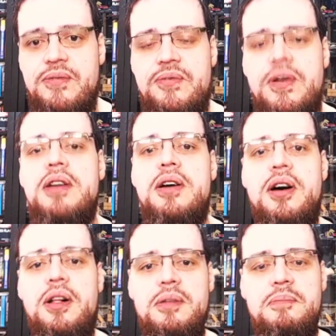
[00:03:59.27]
Front
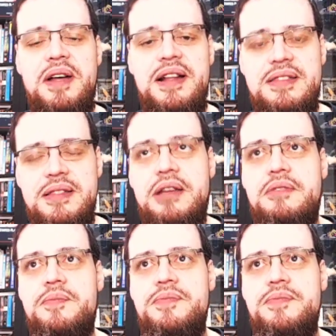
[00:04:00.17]
hole birth, no.